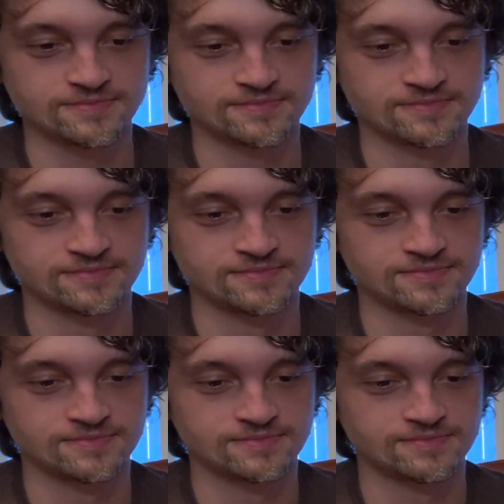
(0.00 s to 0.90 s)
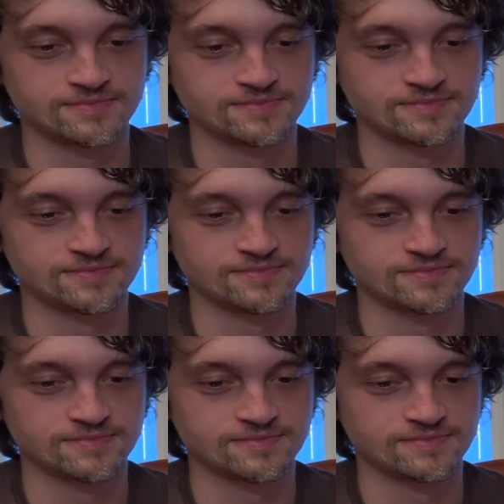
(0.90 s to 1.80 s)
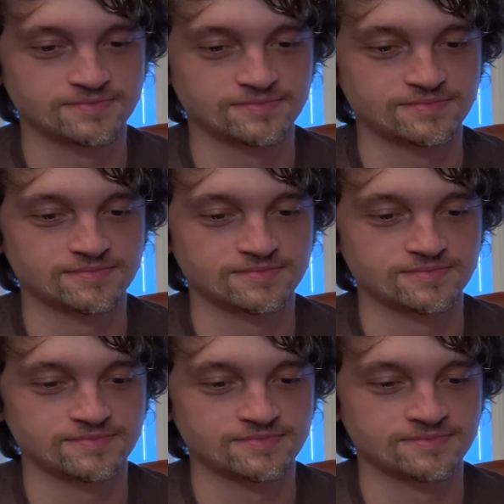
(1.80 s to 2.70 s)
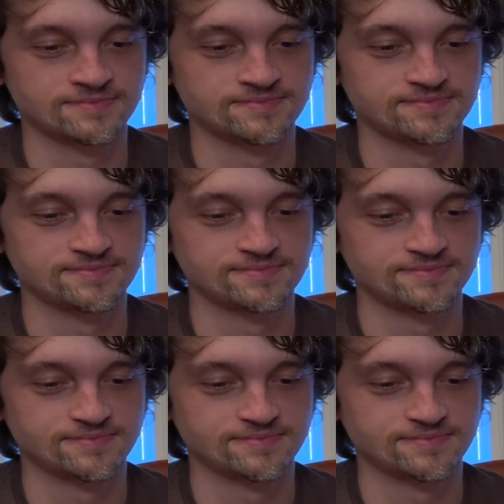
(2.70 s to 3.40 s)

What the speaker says: No words are spoken by the person on screen.